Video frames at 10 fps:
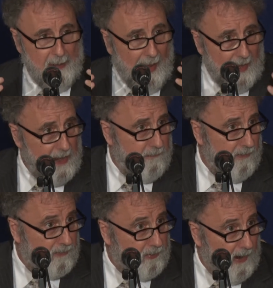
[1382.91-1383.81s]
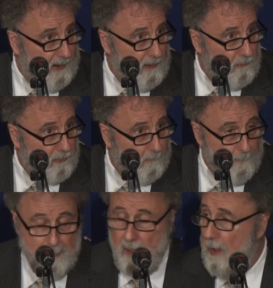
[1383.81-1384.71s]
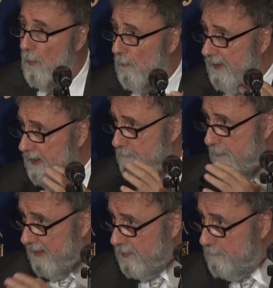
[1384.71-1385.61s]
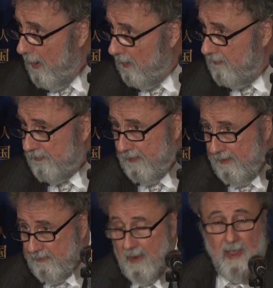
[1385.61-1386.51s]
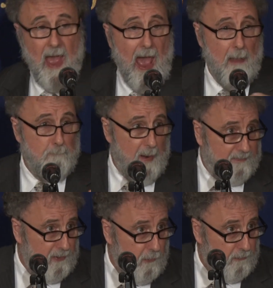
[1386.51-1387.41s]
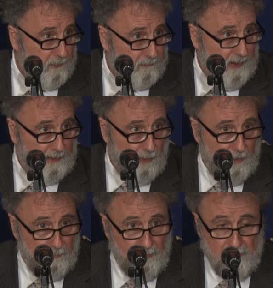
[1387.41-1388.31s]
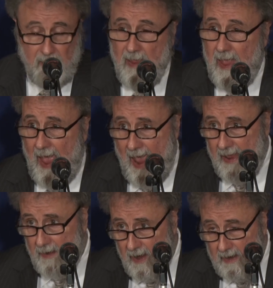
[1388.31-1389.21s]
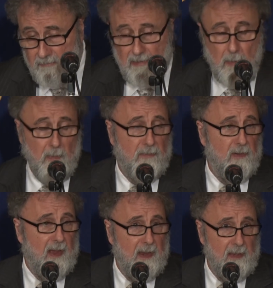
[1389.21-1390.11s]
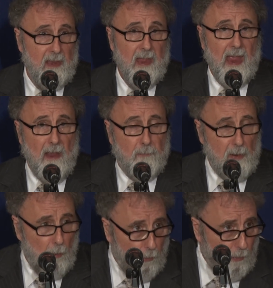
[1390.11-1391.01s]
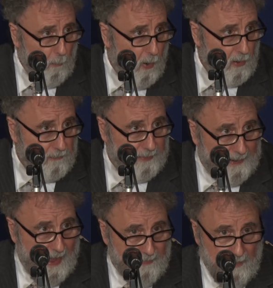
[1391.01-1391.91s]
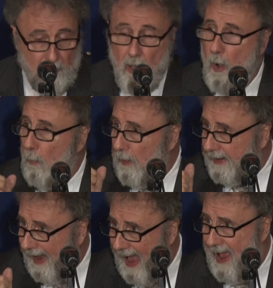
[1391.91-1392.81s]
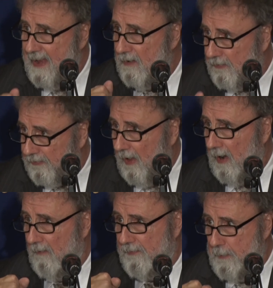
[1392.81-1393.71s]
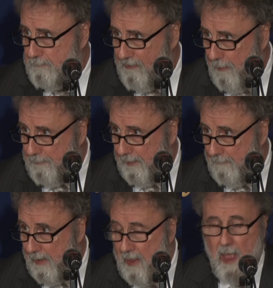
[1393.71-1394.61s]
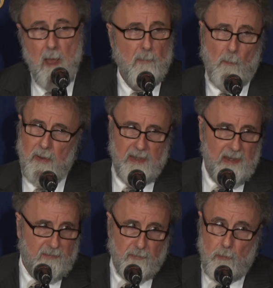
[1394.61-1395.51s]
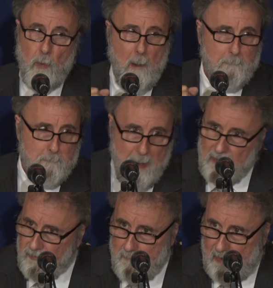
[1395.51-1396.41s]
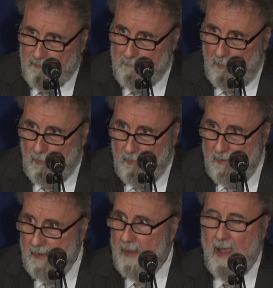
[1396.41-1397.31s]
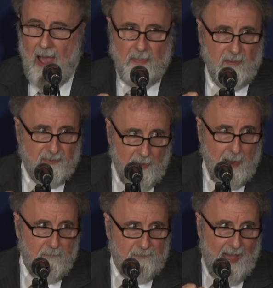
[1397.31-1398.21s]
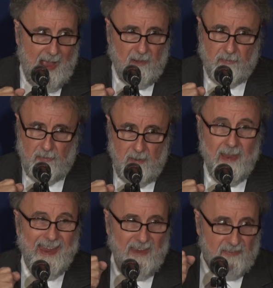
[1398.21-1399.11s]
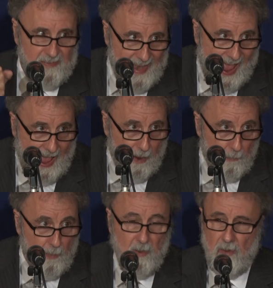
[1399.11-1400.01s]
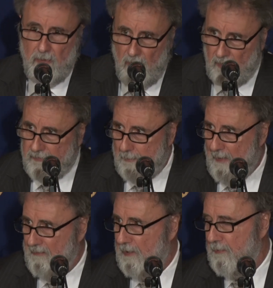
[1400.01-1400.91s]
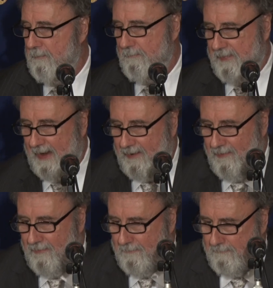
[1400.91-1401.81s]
behavioral change, we need better policies and better use of technologies. And I agree with Jane, if we all work together, we can solve the problem, but we need to do much, much more. And the time for action is now, not tomorrow. Thank you.